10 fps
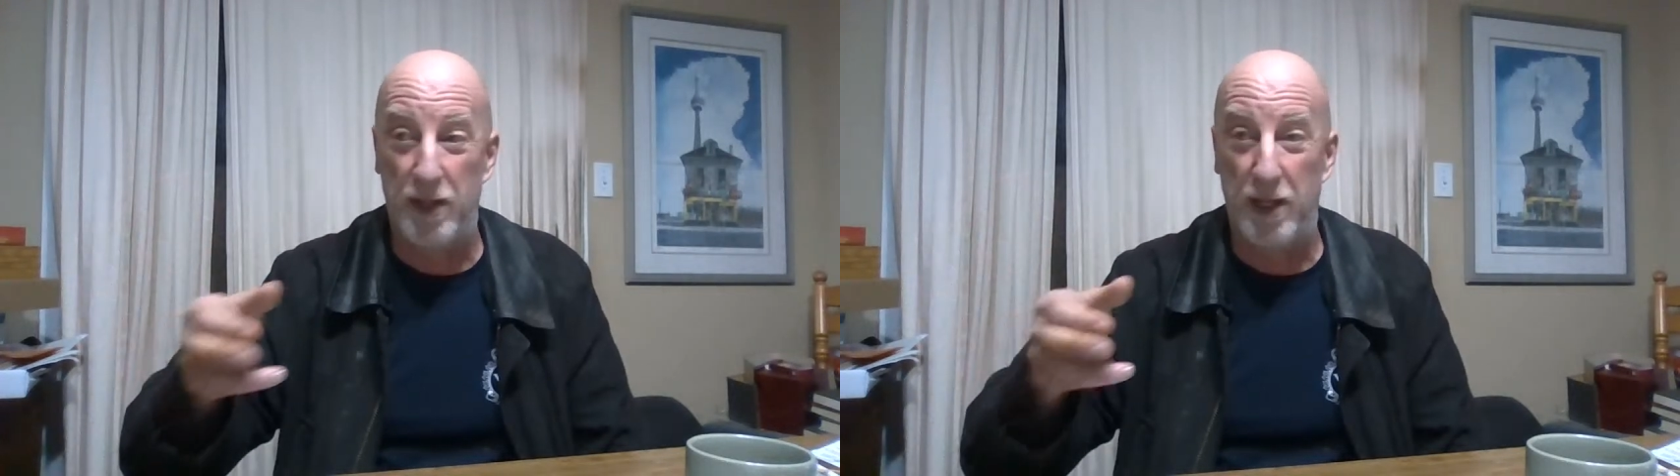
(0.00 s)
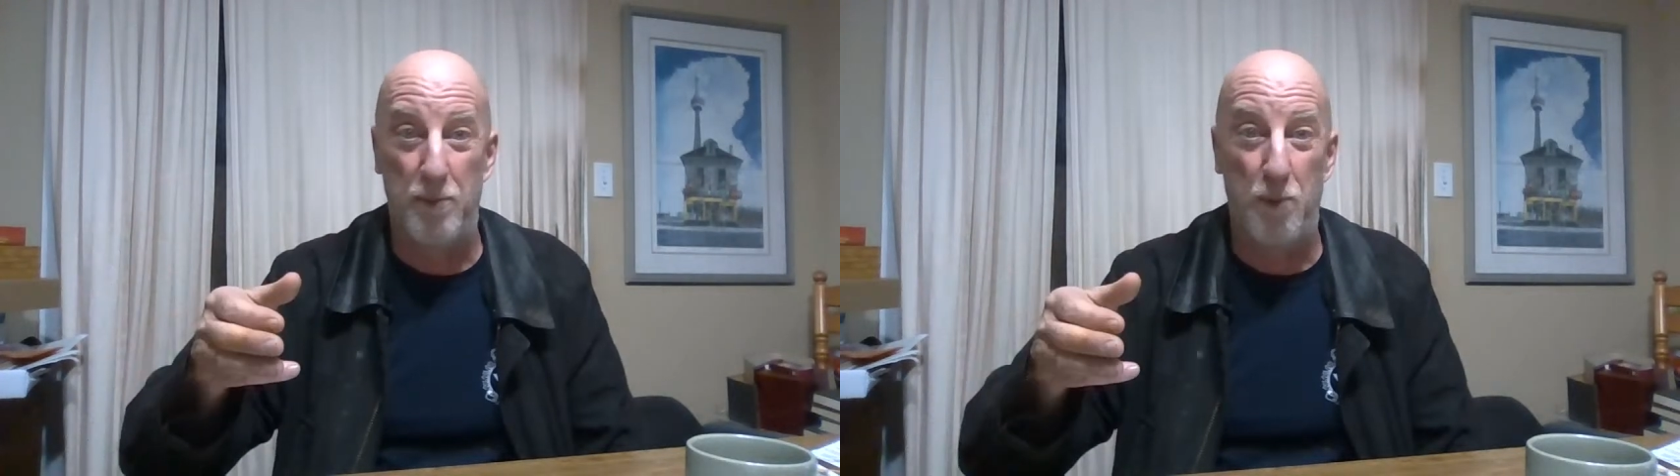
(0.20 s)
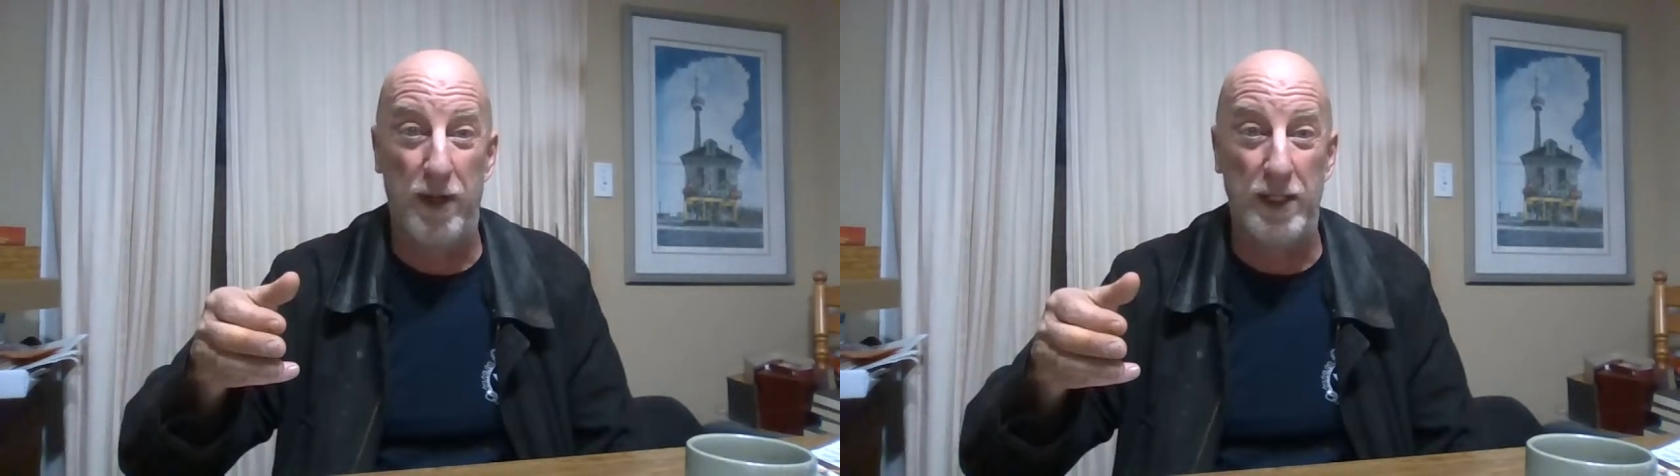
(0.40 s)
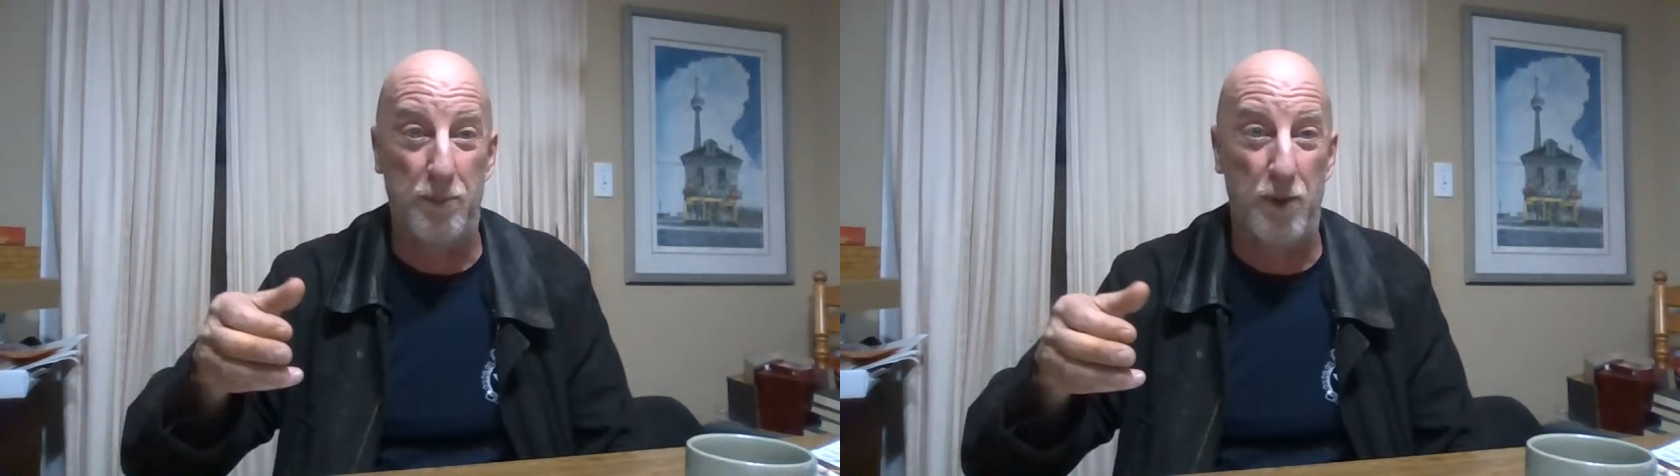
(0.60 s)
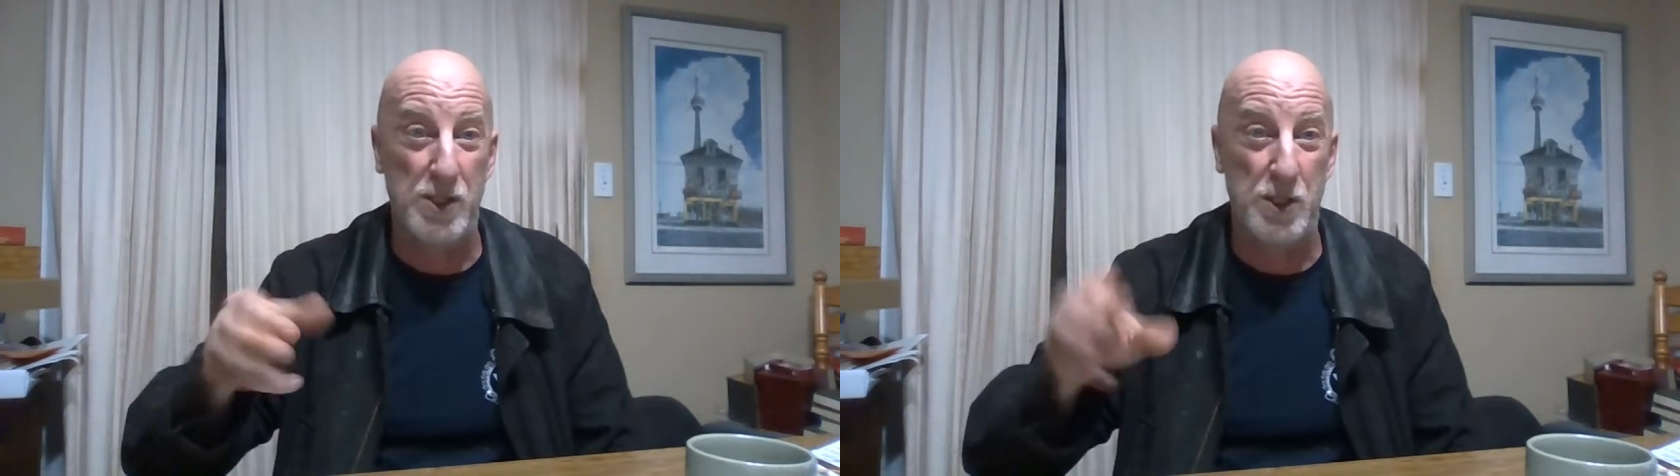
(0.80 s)
they appoint a
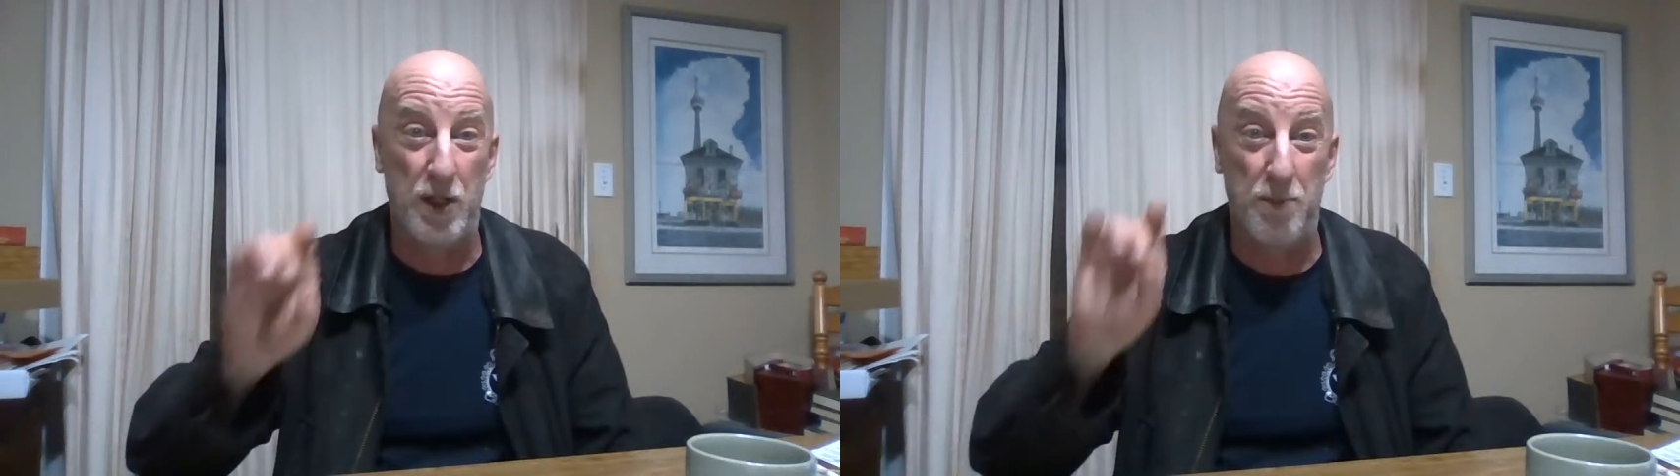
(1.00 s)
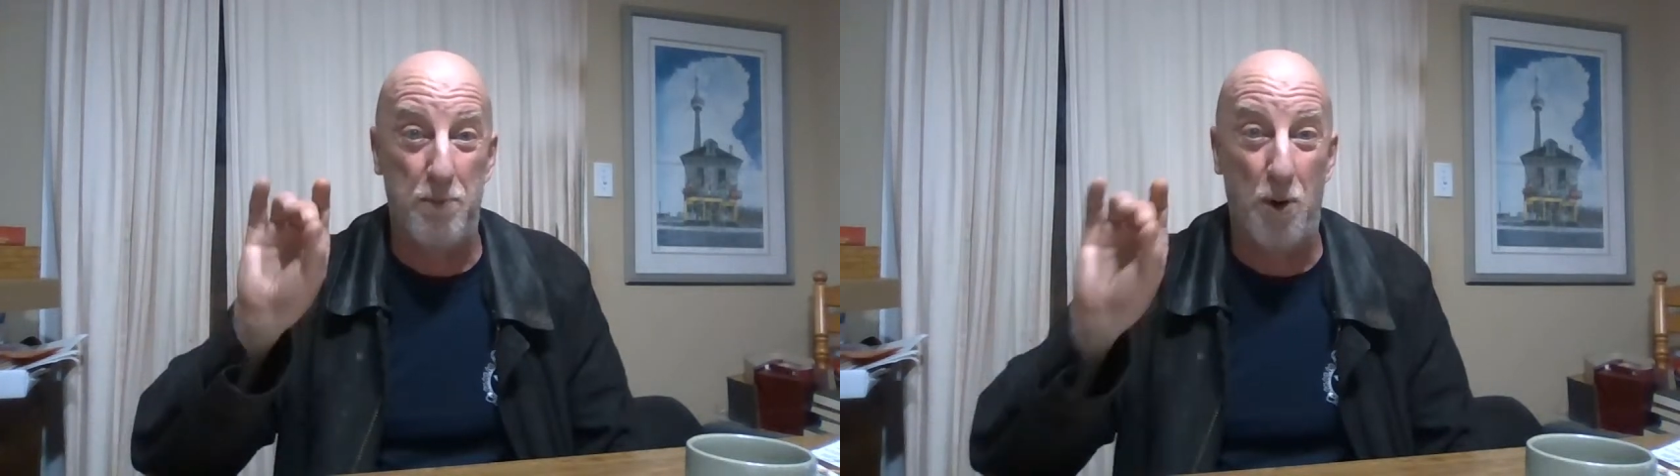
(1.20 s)
president